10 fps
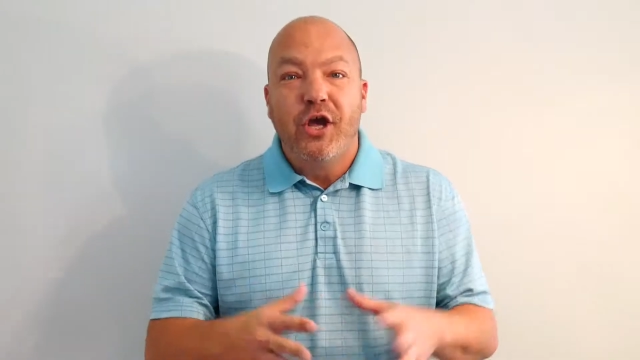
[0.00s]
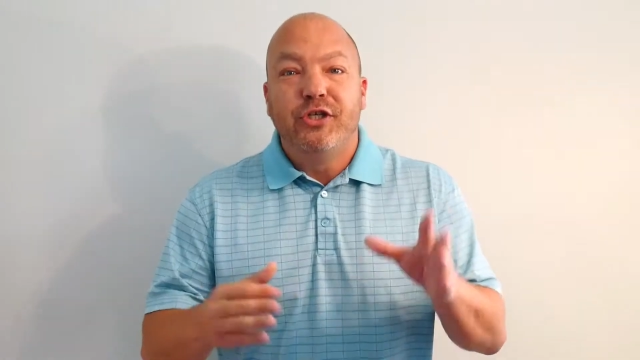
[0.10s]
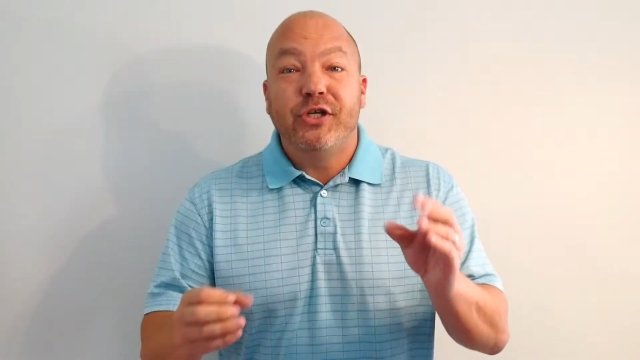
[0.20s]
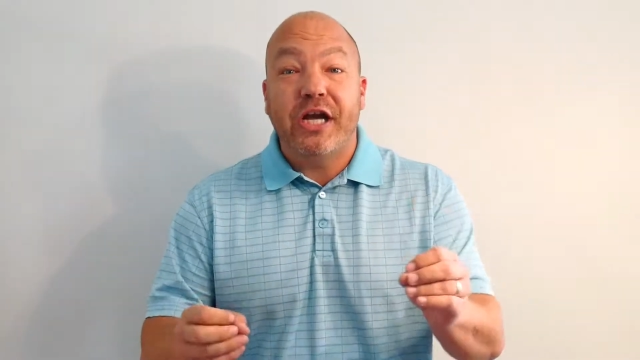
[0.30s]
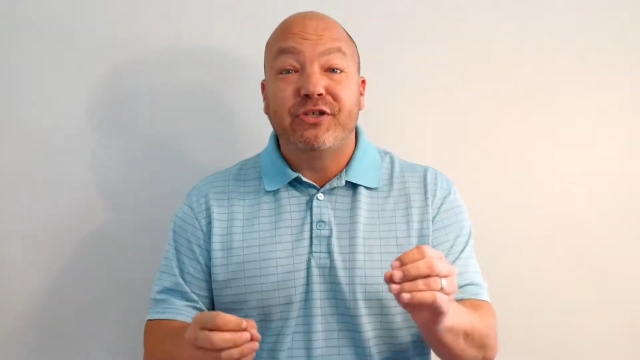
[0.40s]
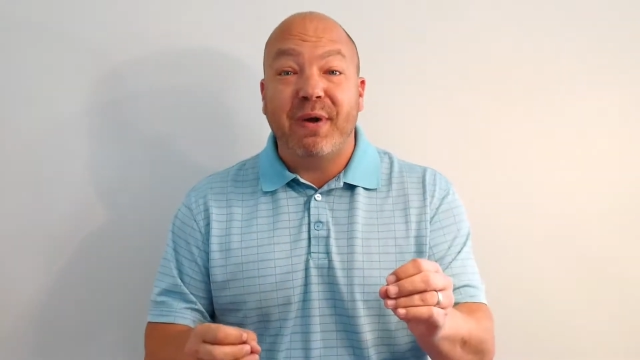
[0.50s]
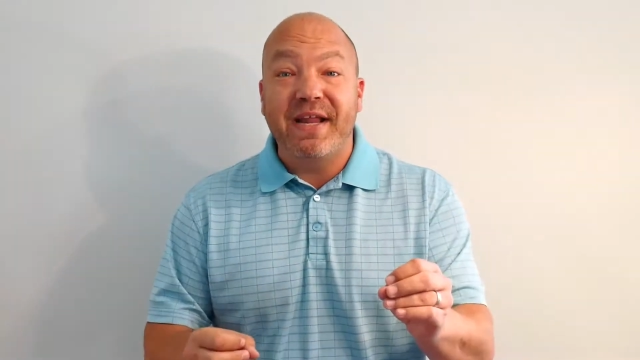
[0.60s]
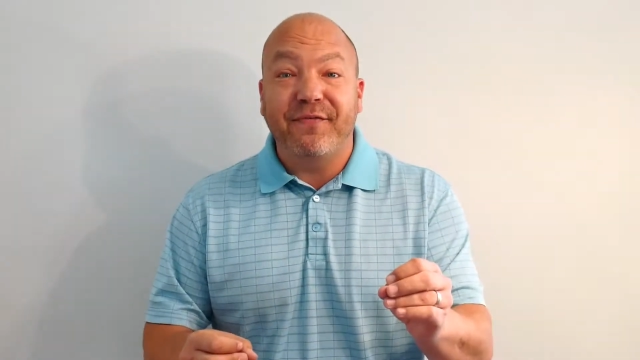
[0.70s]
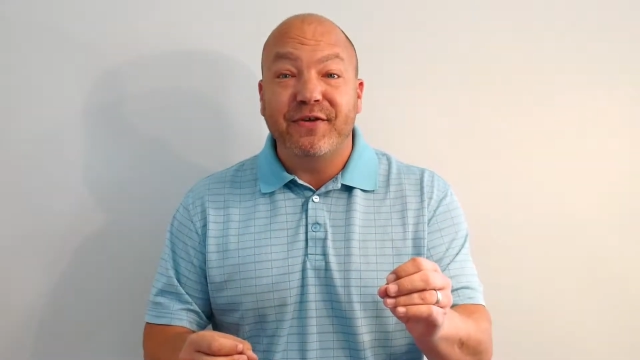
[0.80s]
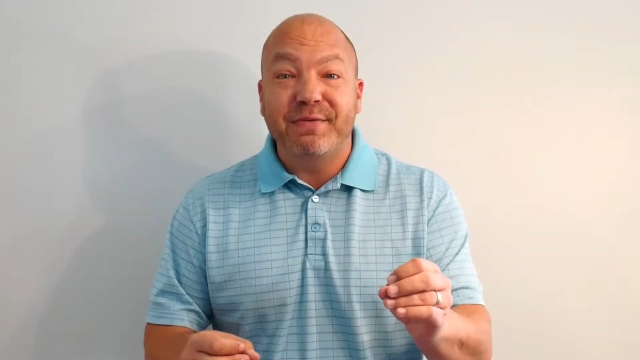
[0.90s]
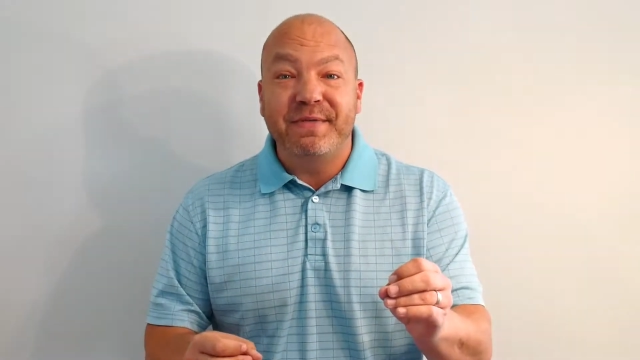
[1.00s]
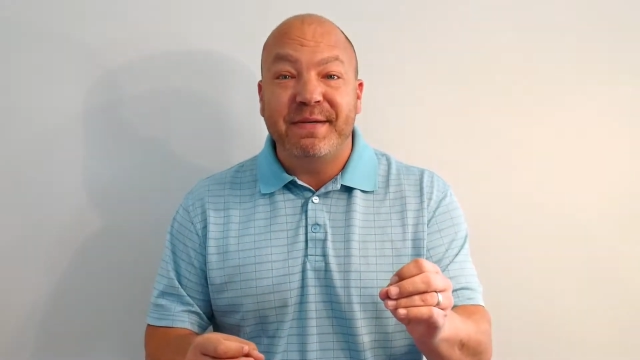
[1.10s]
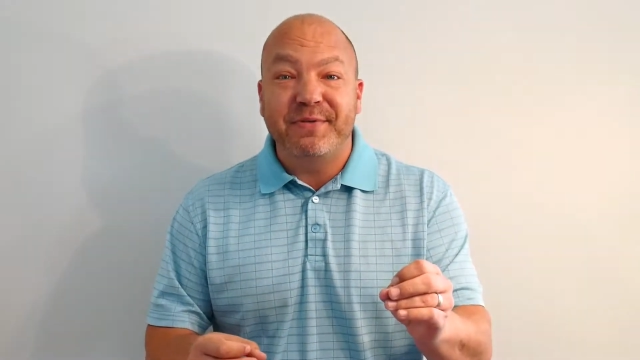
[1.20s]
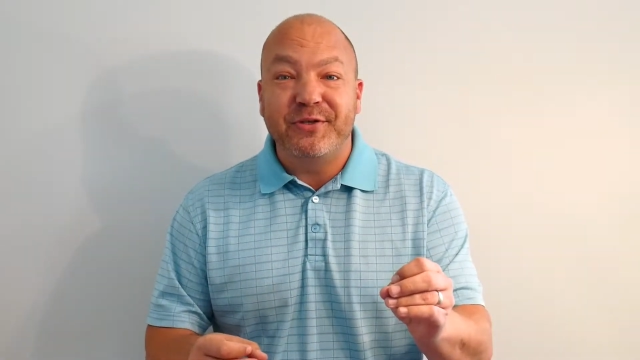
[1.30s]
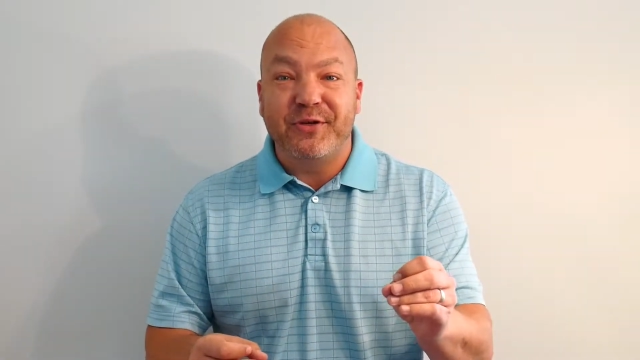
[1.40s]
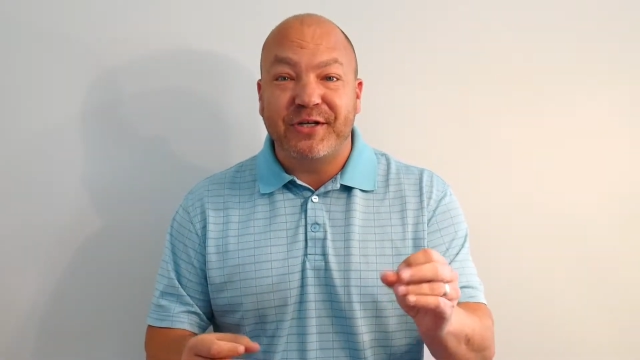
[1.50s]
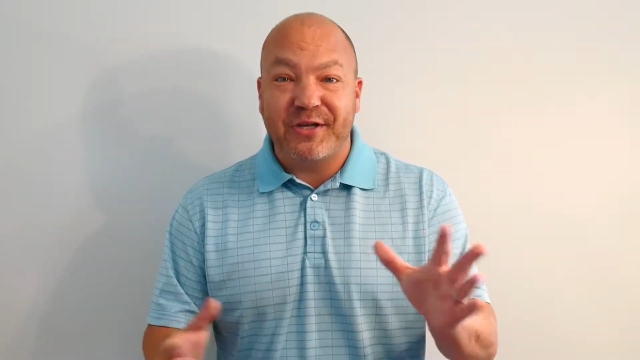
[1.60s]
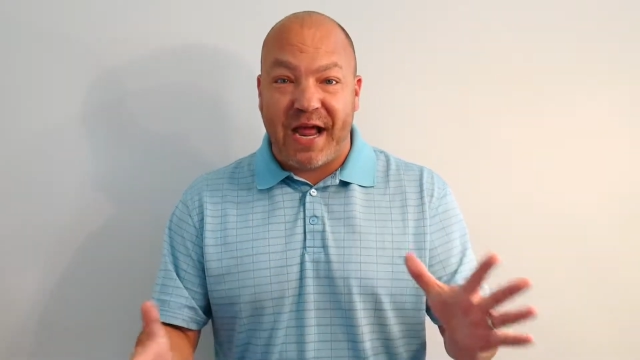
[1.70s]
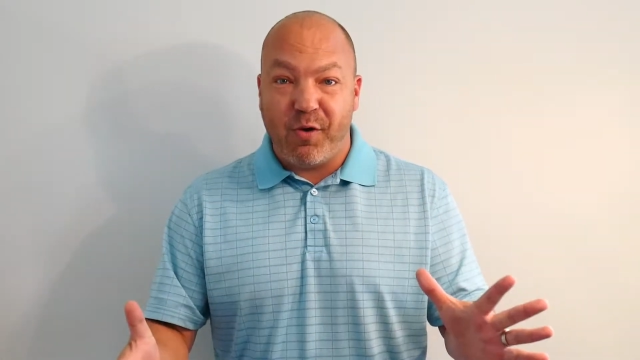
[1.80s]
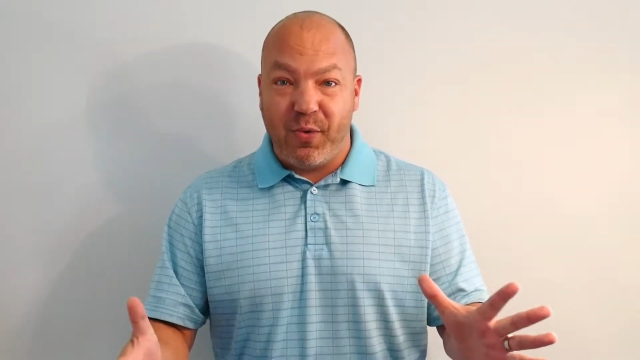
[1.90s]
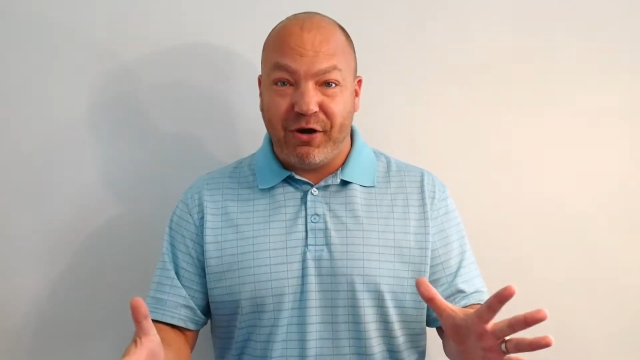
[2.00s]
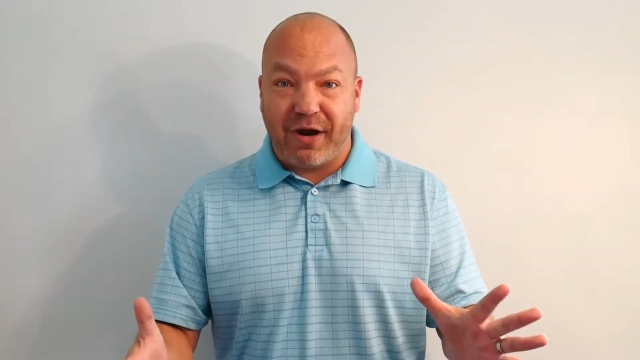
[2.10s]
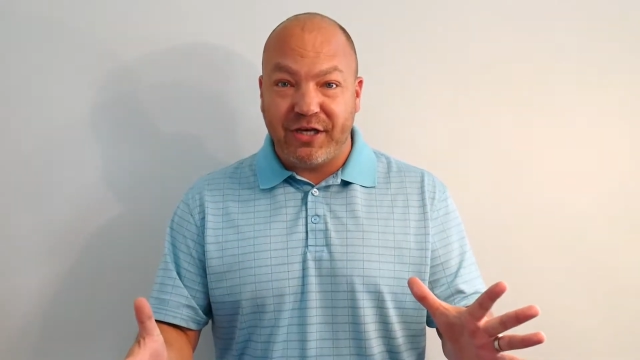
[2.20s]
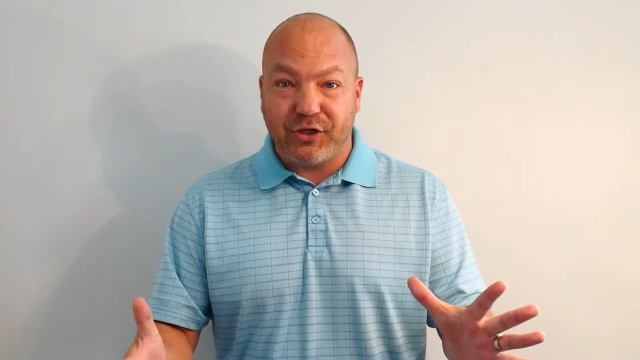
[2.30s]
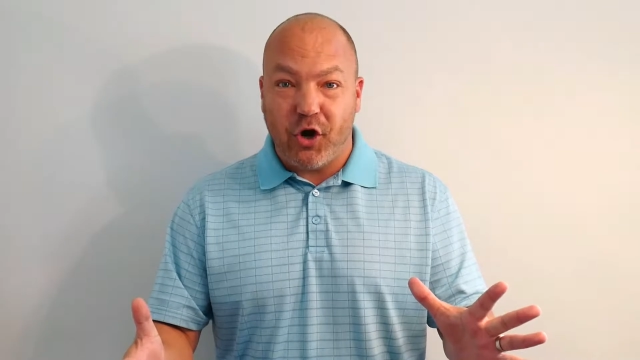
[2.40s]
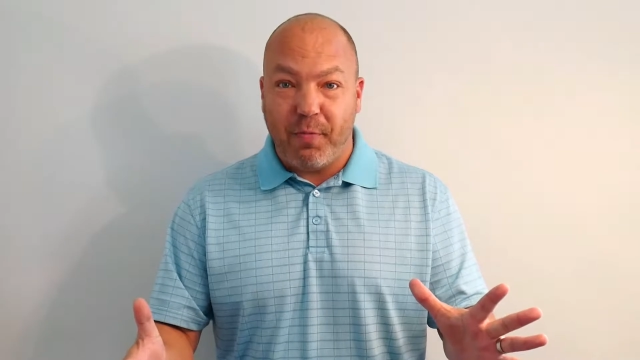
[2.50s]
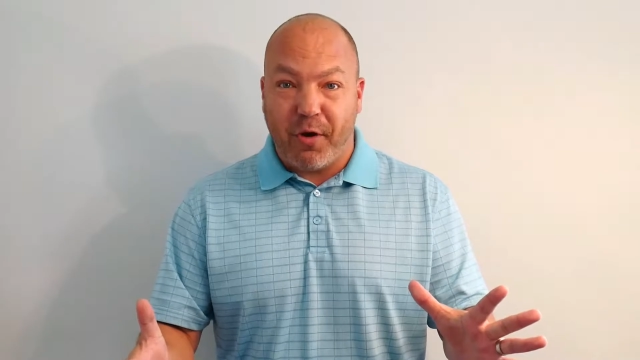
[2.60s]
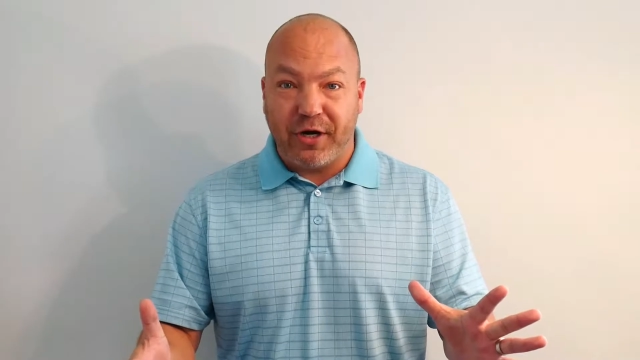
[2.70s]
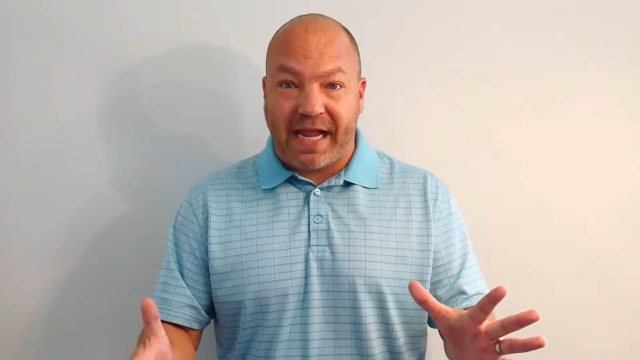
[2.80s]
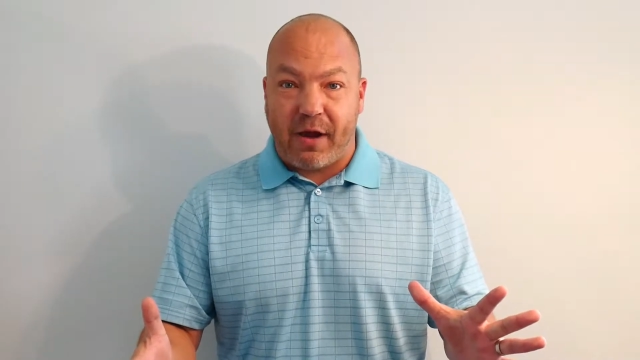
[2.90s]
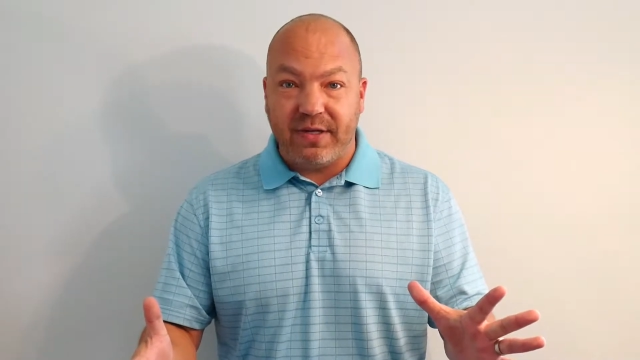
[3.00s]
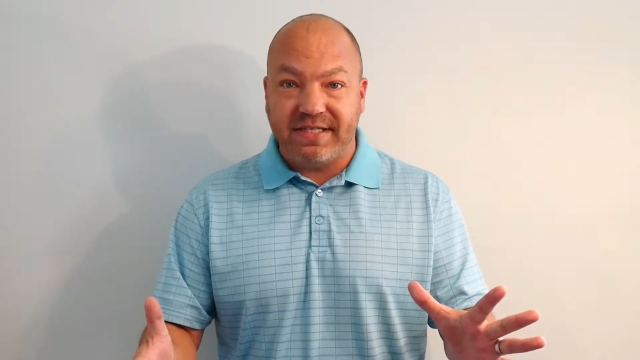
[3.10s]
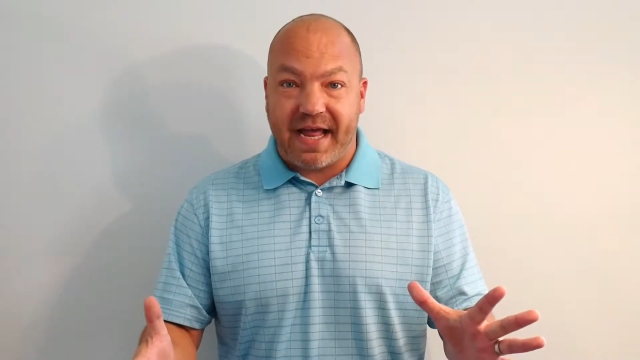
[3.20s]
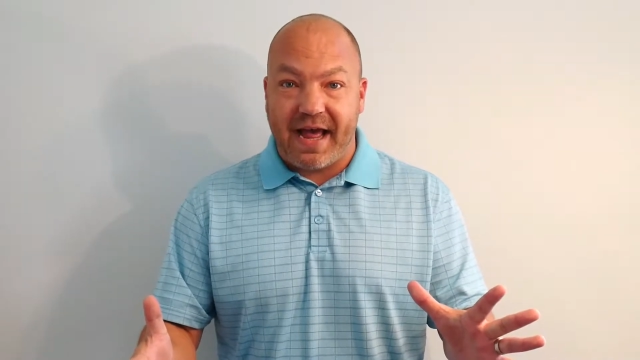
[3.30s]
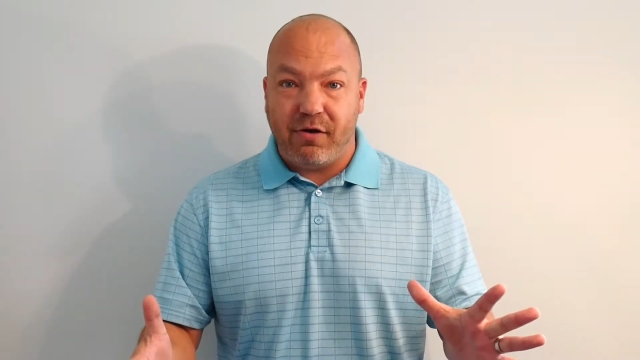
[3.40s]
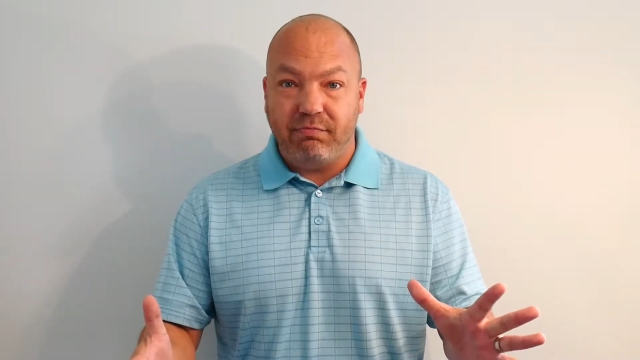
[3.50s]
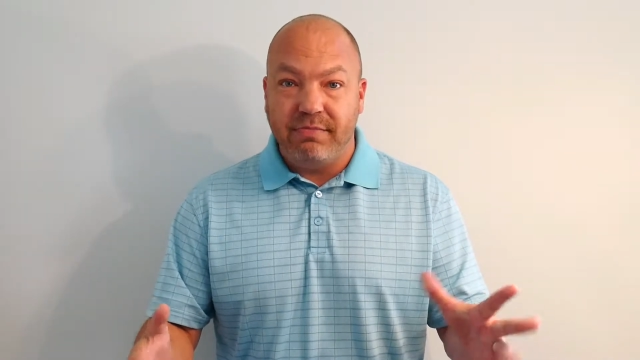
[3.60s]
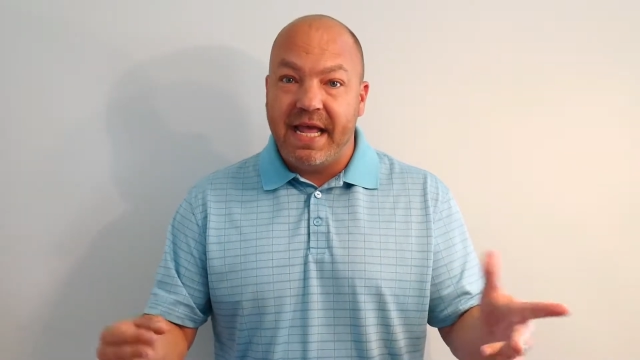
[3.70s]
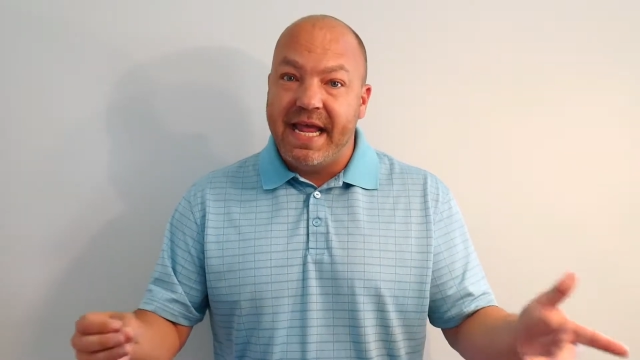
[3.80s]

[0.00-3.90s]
So you guys ready for some tips and tricks on how to winterize your home Martin County style?